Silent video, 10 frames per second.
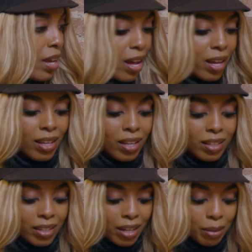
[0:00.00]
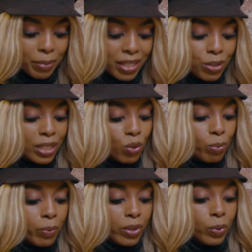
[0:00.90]
Yeah. But then you get to a
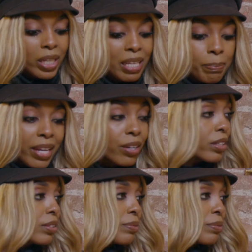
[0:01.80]
point where you want to eat better.